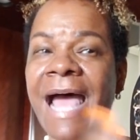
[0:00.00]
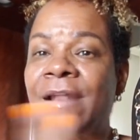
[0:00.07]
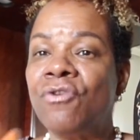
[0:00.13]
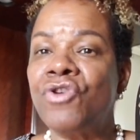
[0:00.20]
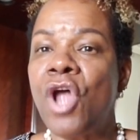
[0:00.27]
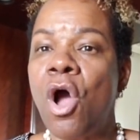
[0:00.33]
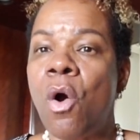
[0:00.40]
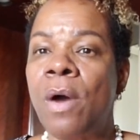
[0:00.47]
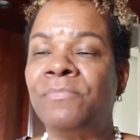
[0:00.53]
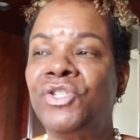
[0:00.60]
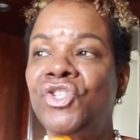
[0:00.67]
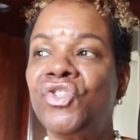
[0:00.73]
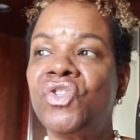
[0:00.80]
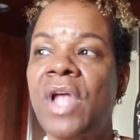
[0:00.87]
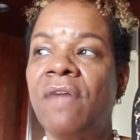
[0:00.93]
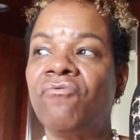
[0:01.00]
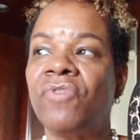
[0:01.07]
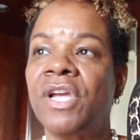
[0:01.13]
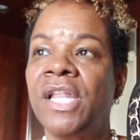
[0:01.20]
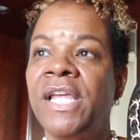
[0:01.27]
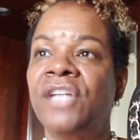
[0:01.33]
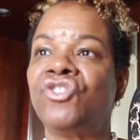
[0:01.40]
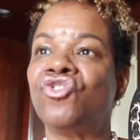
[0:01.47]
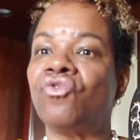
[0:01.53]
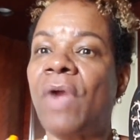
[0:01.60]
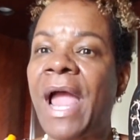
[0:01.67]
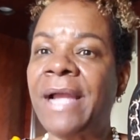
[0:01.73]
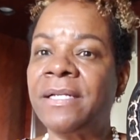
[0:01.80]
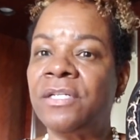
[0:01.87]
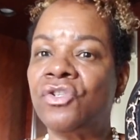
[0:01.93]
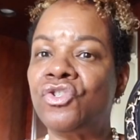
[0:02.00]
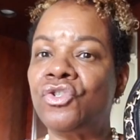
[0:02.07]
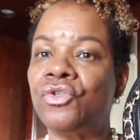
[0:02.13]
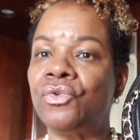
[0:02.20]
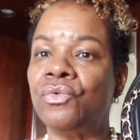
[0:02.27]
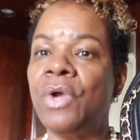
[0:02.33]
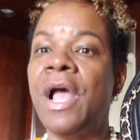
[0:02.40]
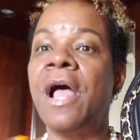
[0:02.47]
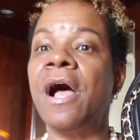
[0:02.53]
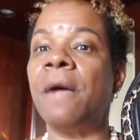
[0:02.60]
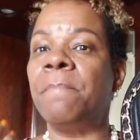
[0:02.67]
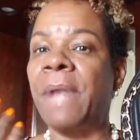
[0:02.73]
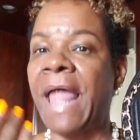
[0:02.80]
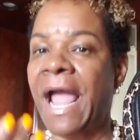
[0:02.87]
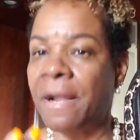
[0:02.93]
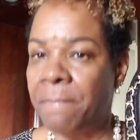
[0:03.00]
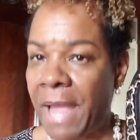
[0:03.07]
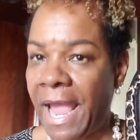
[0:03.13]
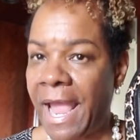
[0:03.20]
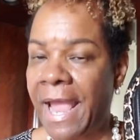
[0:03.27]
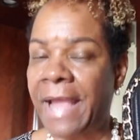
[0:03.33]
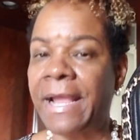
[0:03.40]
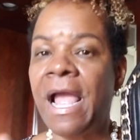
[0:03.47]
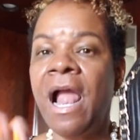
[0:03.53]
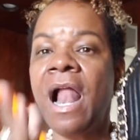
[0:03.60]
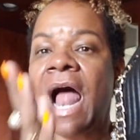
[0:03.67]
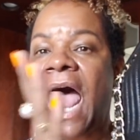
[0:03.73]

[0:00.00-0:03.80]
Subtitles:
I don't know, I'm just not really attracted to a black bag.